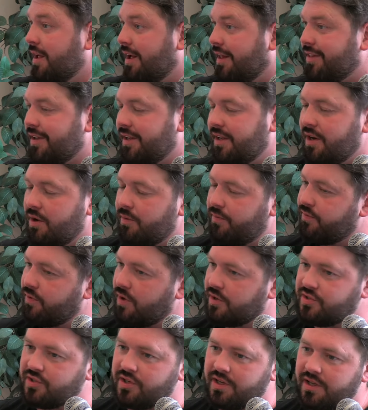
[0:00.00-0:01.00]
I think you know,
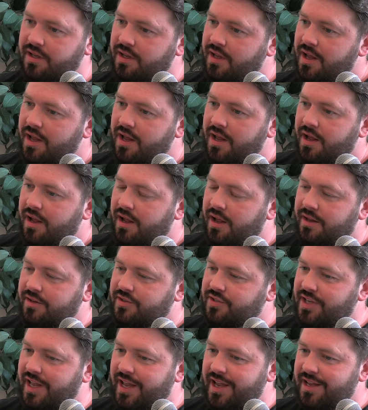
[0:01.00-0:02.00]
for us to
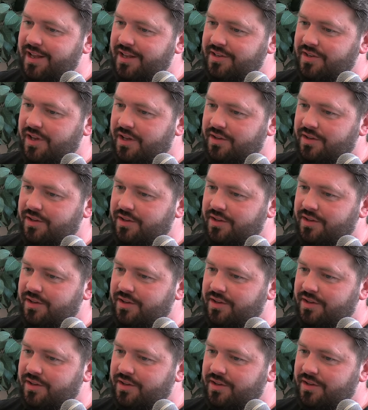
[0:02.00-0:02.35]
say,